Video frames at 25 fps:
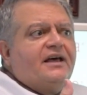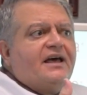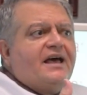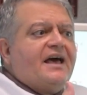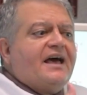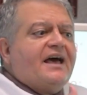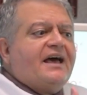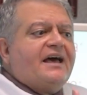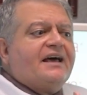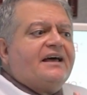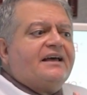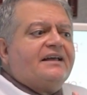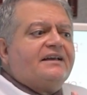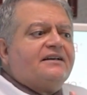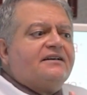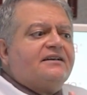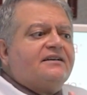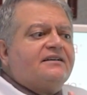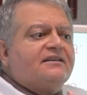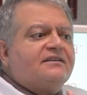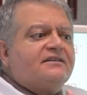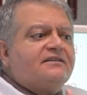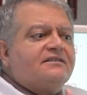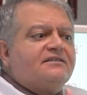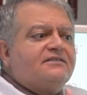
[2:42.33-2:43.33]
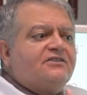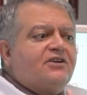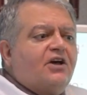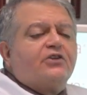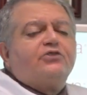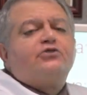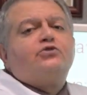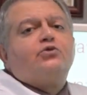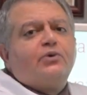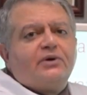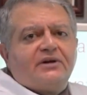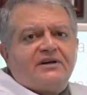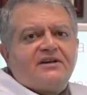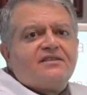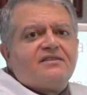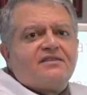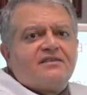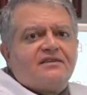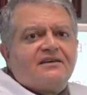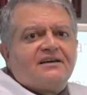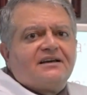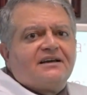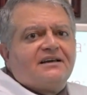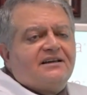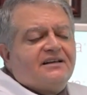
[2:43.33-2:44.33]
and not do
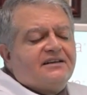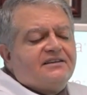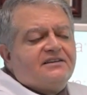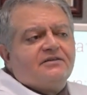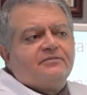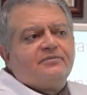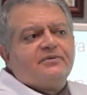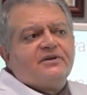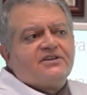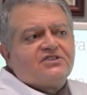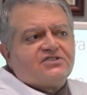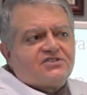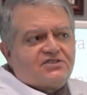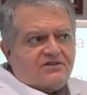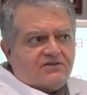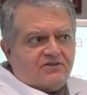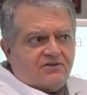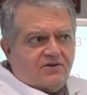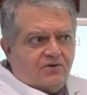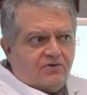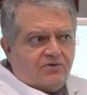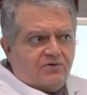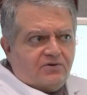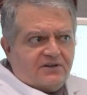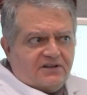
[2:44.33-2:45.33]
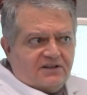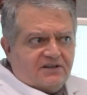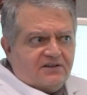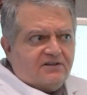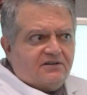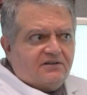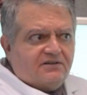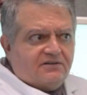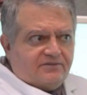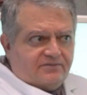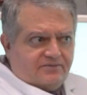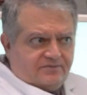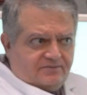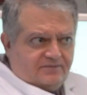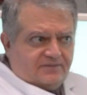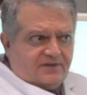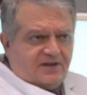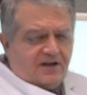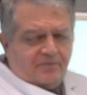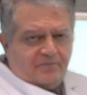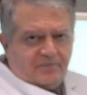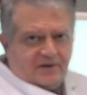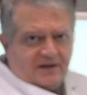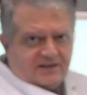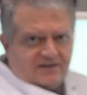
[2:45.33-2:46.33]
anything and let the patient go heal,
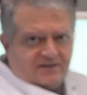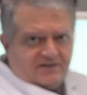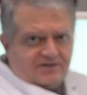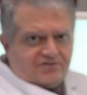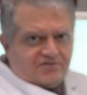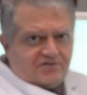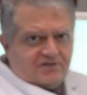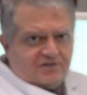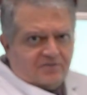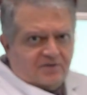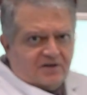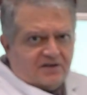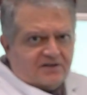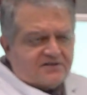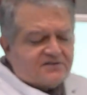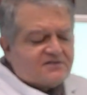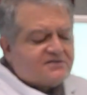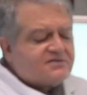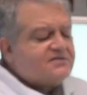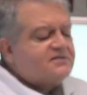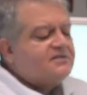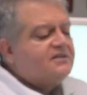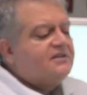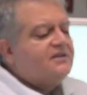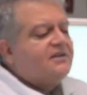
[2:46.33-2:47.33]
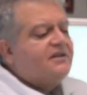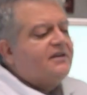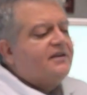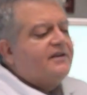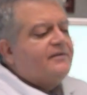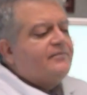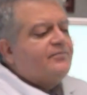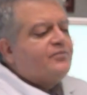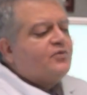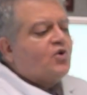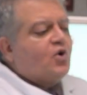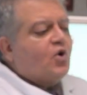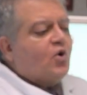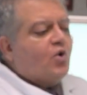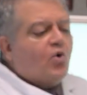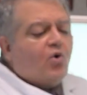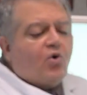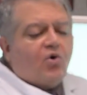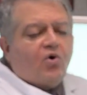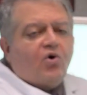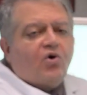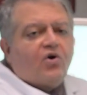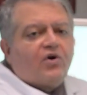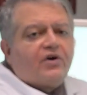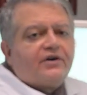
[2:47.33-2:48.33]
come back in 3 months,
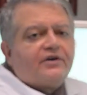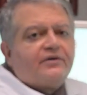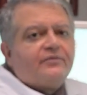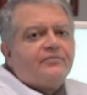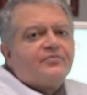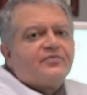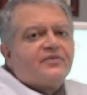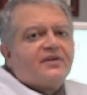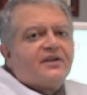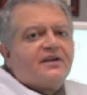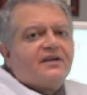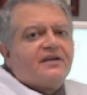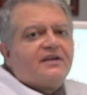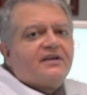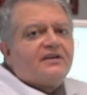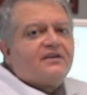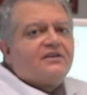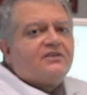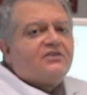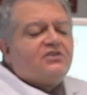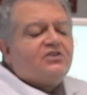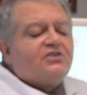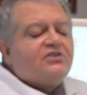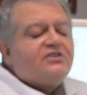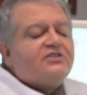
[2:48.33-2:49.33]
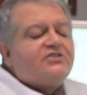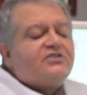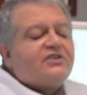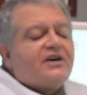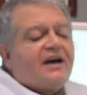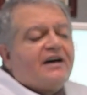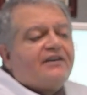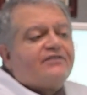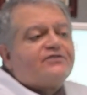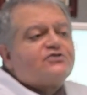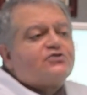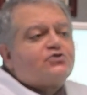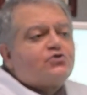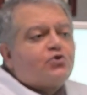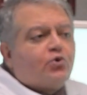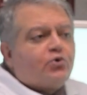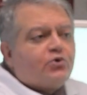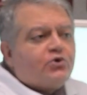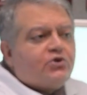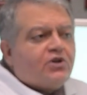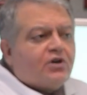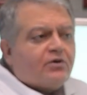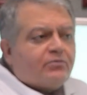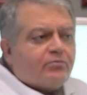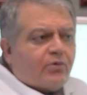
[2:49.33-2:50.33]
or you need to have
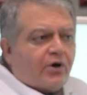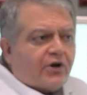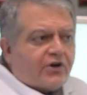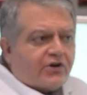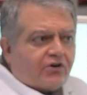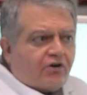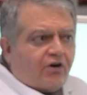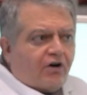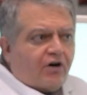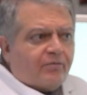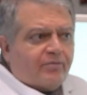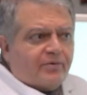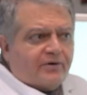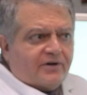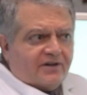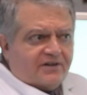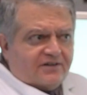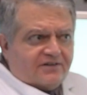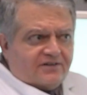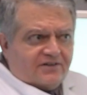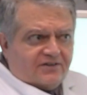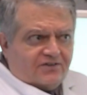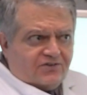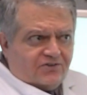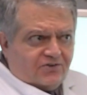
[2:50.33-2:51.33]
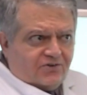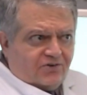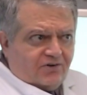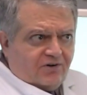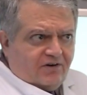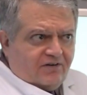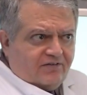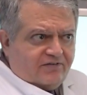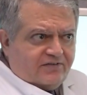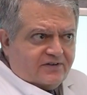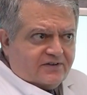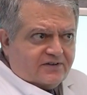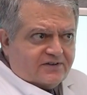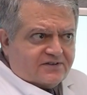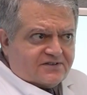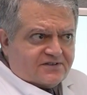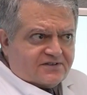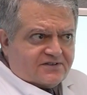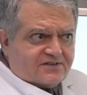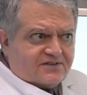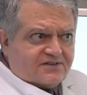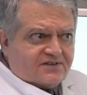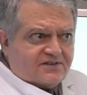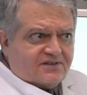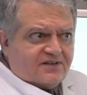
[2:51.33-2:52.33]
sodium bicarbonate in your
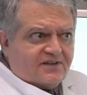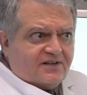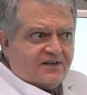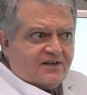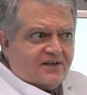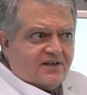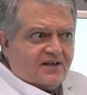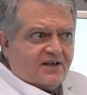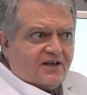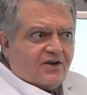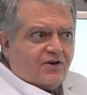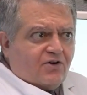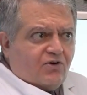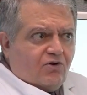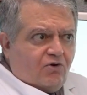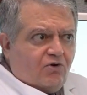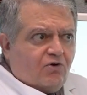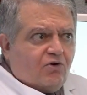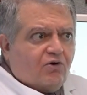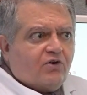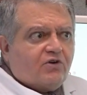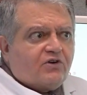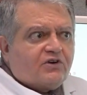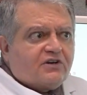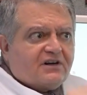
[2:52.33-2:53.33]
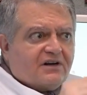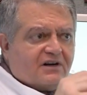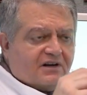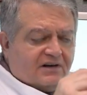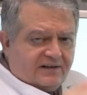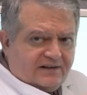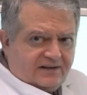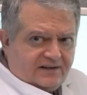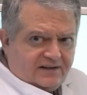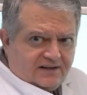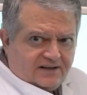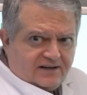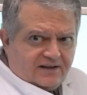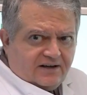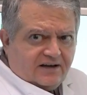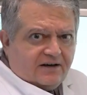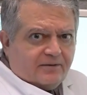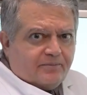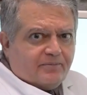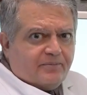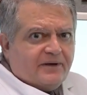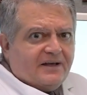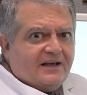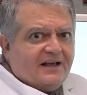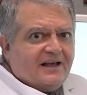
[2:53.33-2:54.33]
office, or clean it
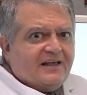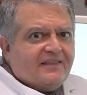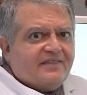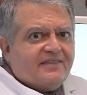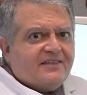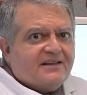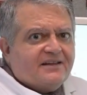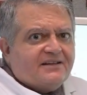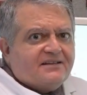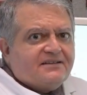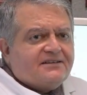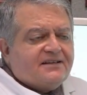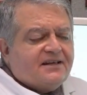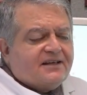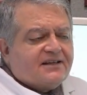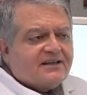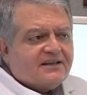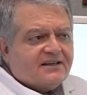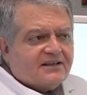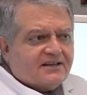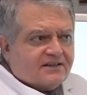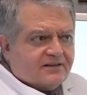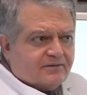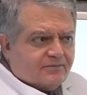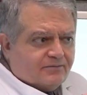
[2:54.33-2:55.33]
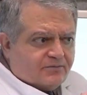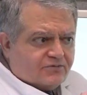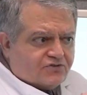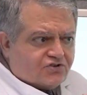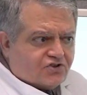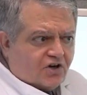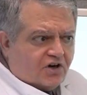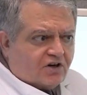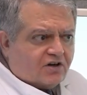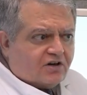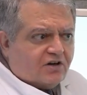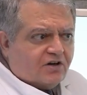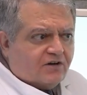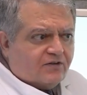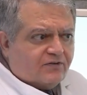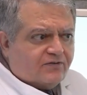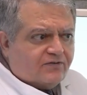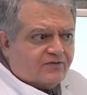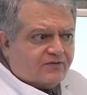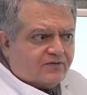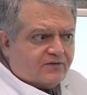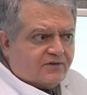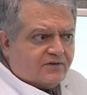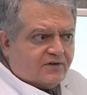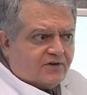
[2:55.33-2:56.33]
up and then take a chunk of
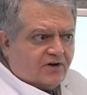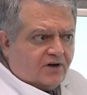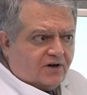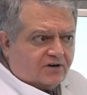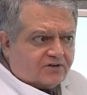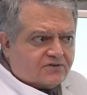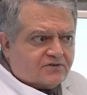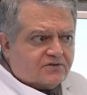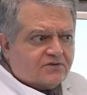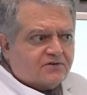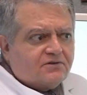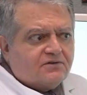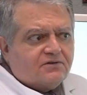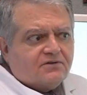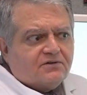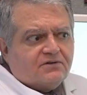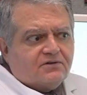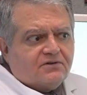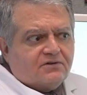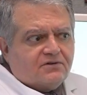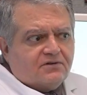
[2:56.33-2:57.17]
cotton,